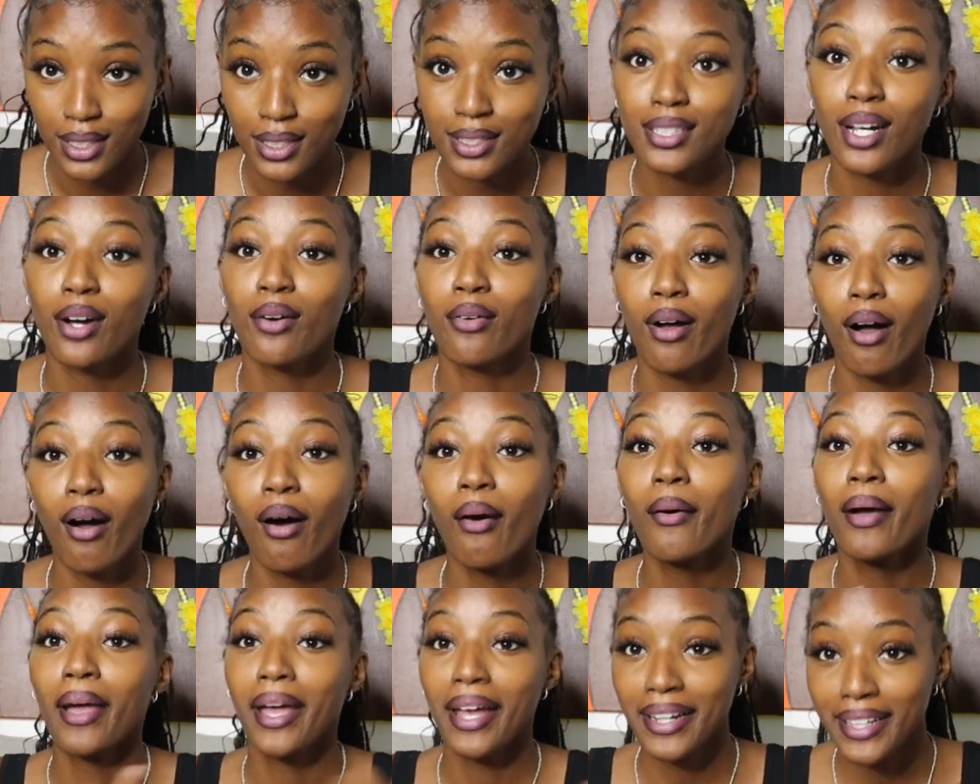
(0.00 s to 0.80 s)
So
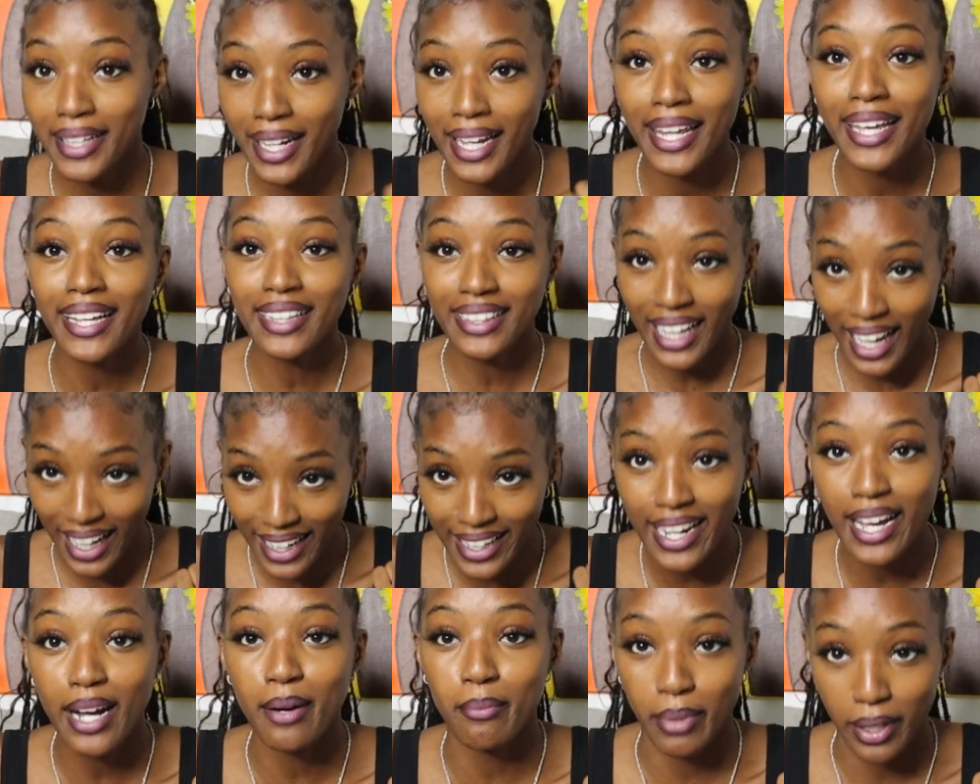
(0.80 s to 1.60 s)
go ahead and delete
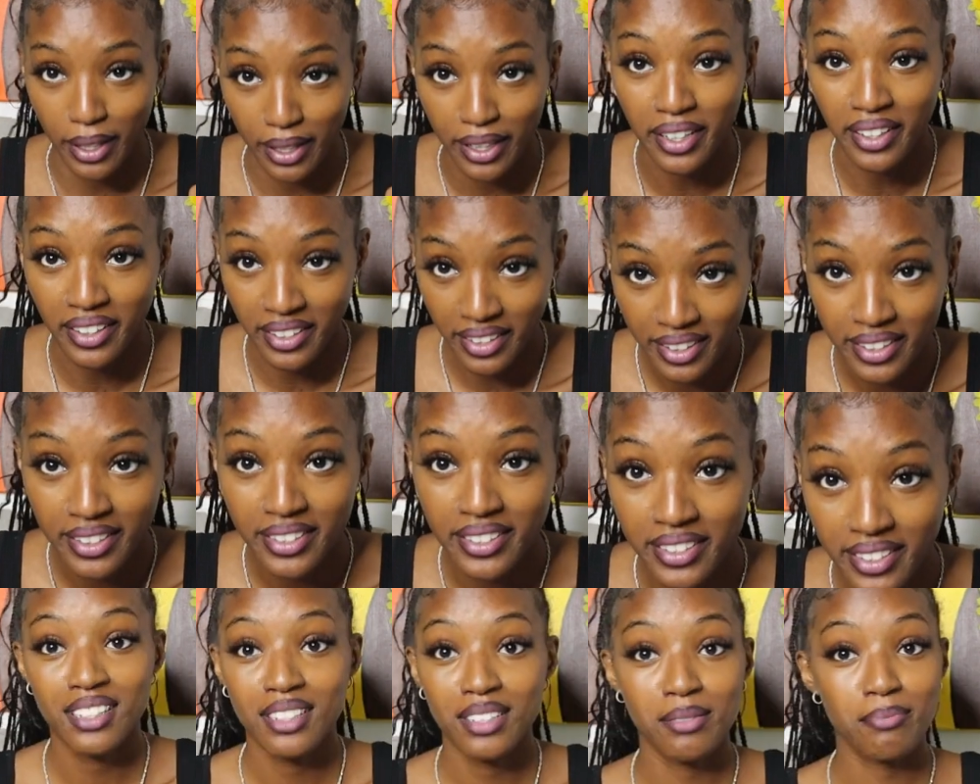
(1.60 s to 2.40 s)
that number.
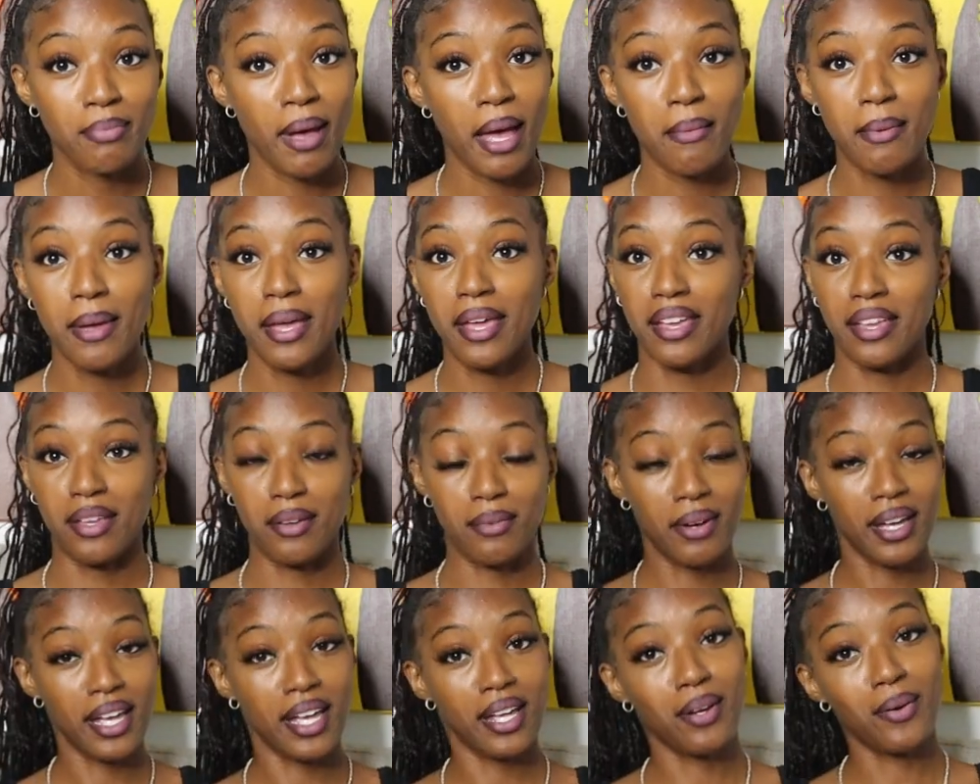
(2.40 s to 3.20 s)
Baby,
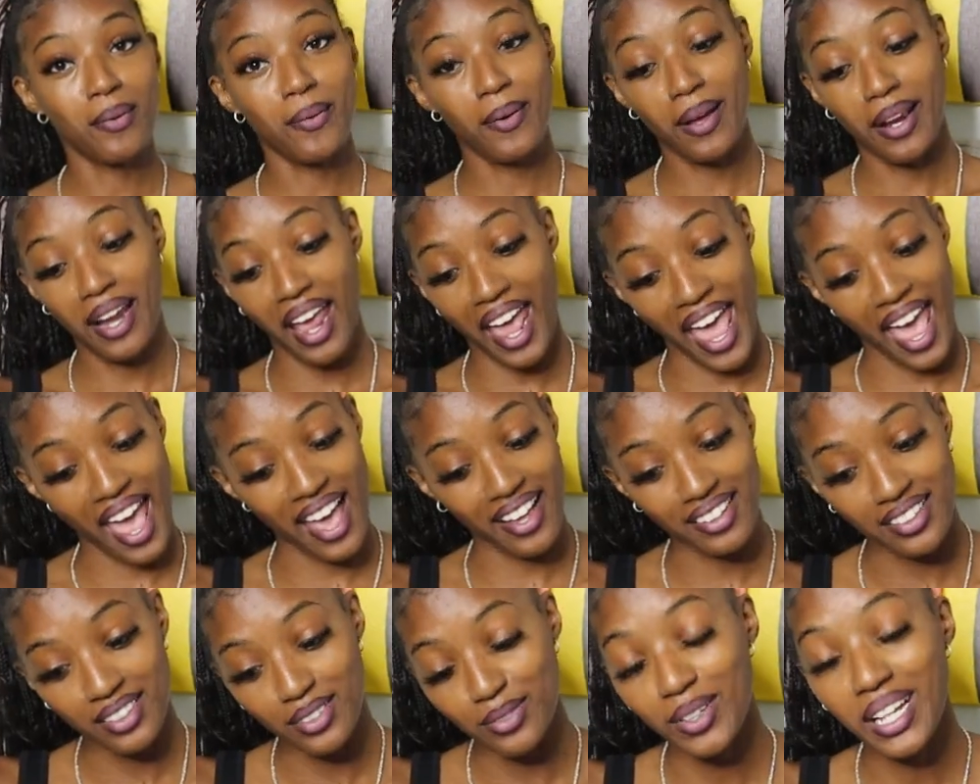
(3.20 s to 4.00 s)
we ain't doing
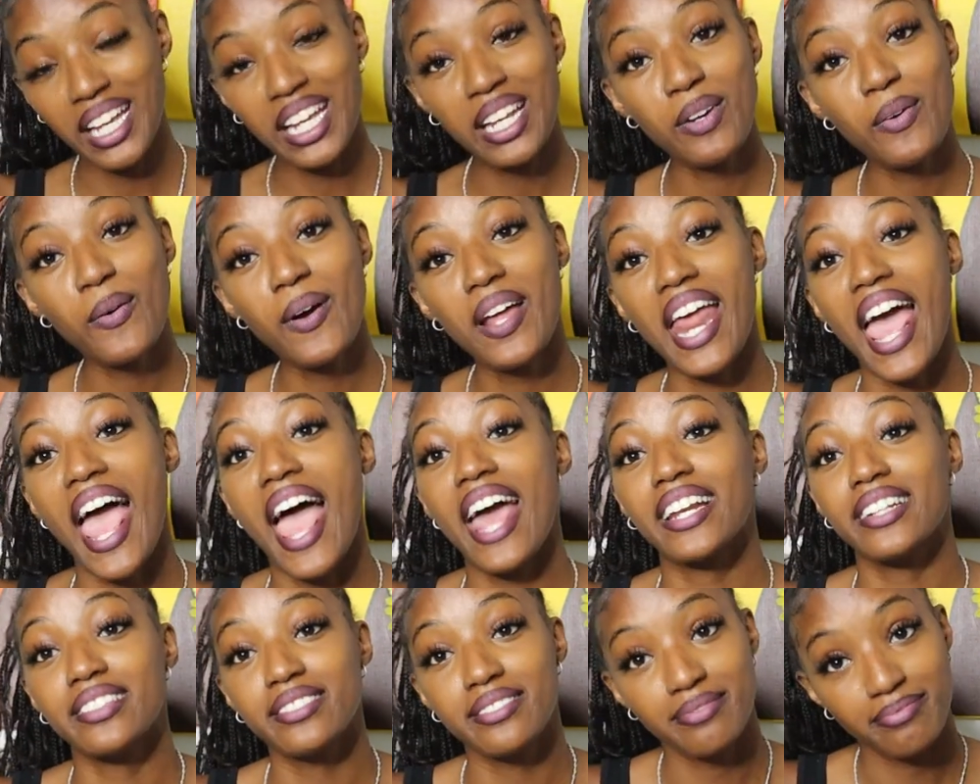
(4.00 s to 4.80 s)
that. We ain't doing
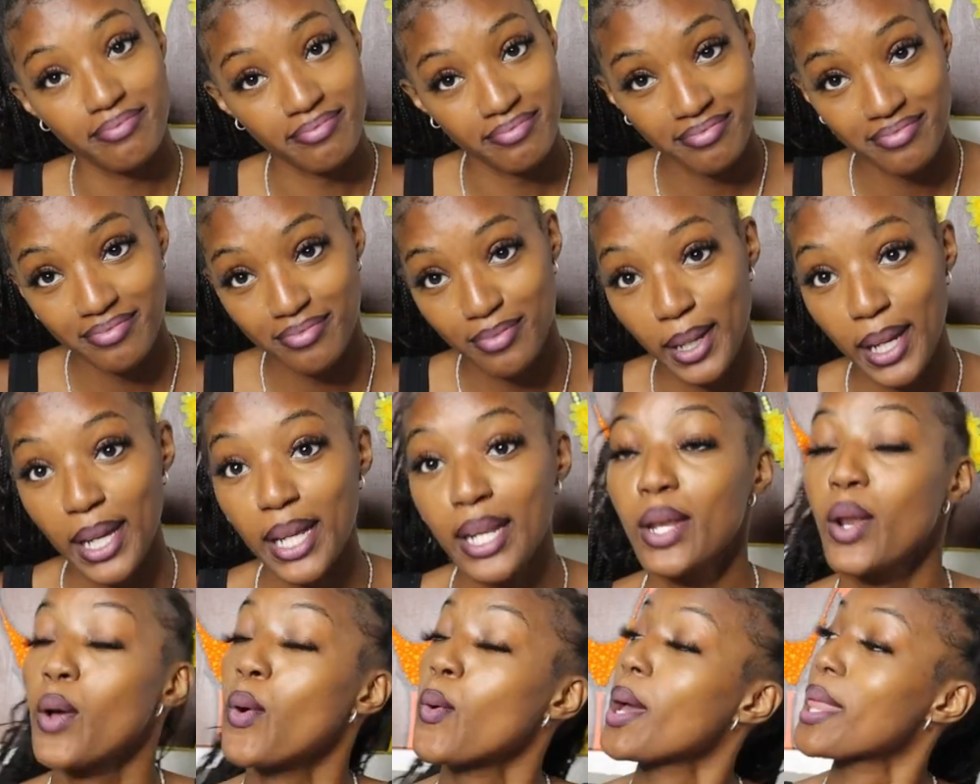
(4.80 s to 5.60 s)
that. We
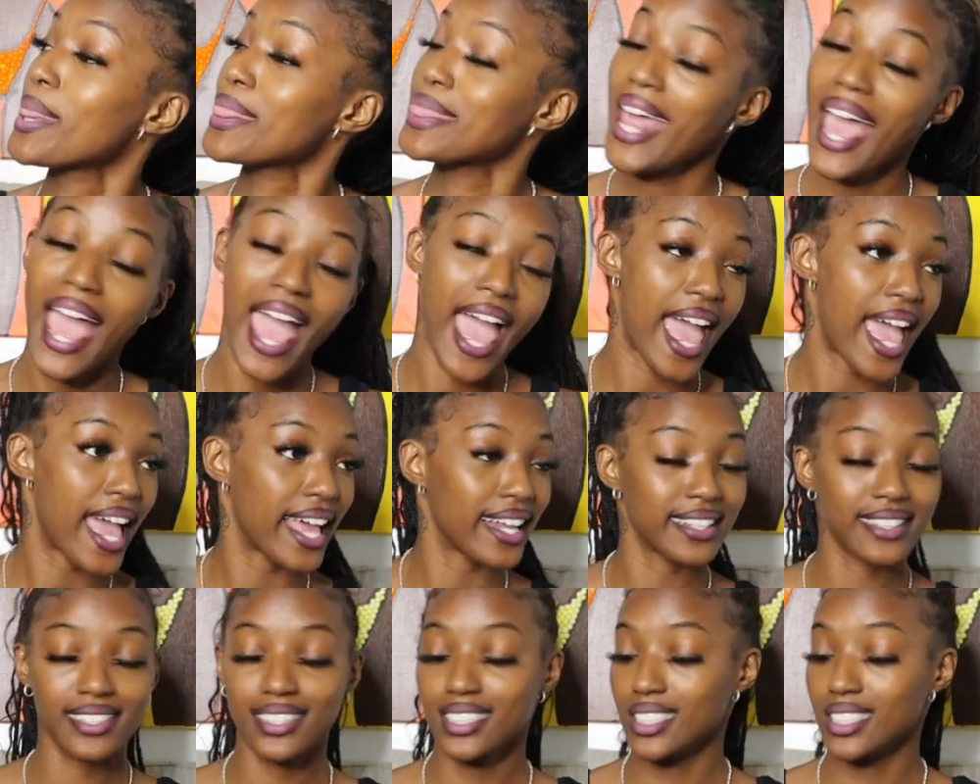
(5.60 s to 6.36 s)
ain't doing that.